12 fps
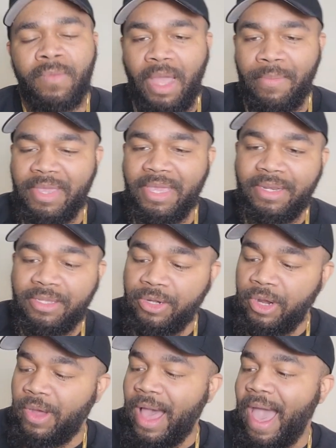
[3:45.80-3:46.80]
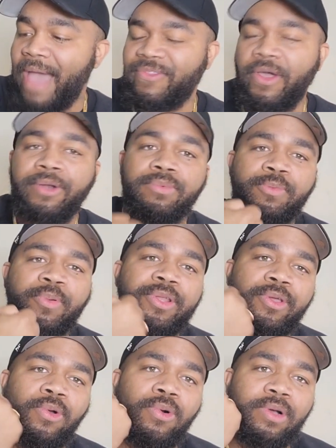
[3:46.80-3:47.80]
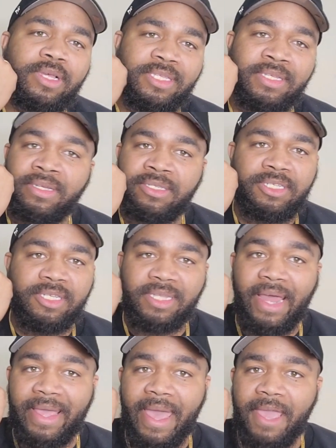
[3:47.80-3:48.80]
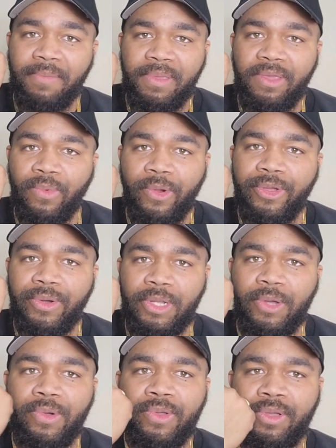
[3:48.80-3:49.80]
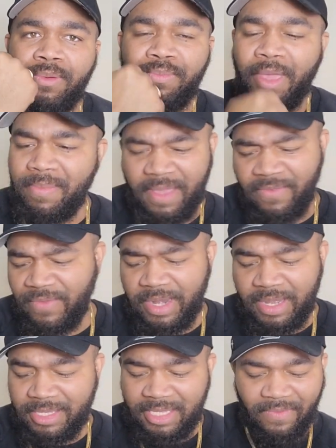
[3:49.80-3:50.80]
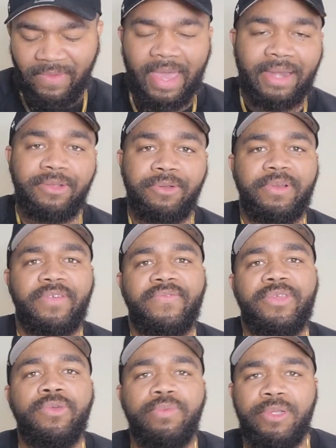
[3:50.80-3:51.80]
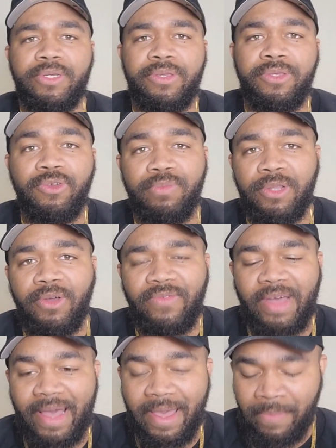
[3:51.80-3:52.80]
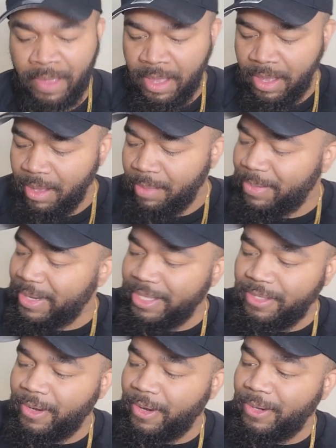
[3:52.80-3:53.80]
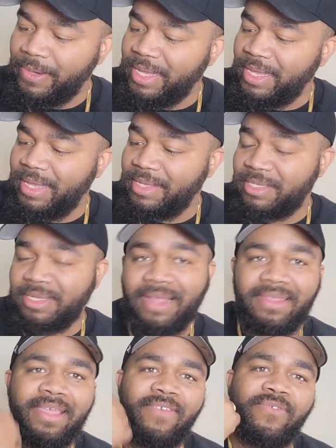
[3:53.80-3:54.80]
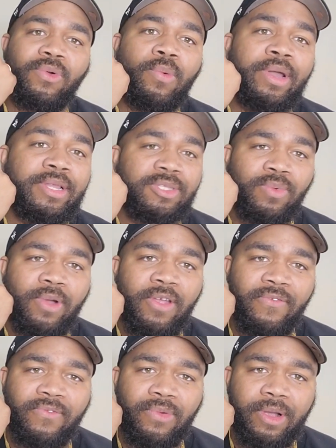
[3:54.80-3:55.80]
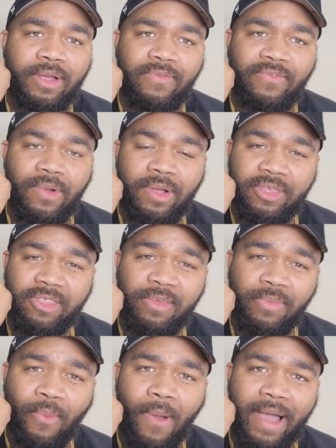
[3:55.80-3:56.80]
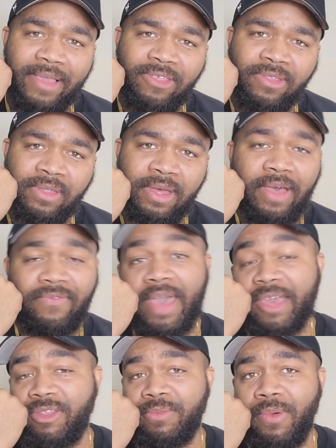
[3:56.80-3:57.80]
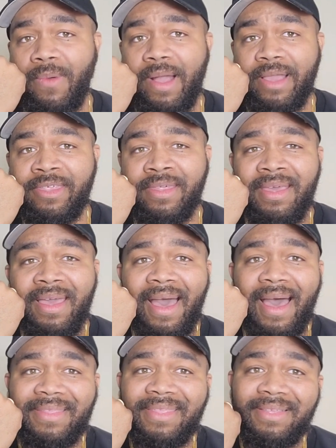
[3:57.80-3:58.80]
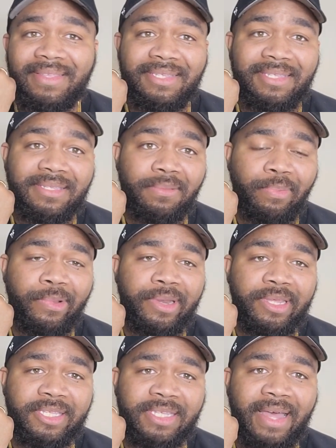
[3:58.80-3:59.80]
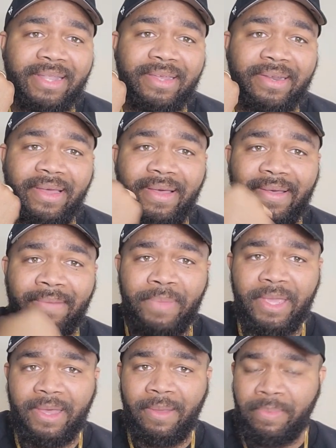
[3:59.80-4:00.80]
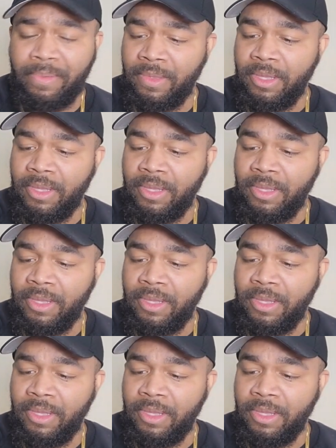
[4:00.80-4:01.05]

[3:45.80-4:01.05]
I mean, you know, I thought it was pretty cool because it looks just like an AP Royal Oak. Maybe it's even got a little bit of a Hublot vibe. But, you know, I think for what it's worth, for a cheap watch, fashionable watch, I think this is a pretty solid pickup.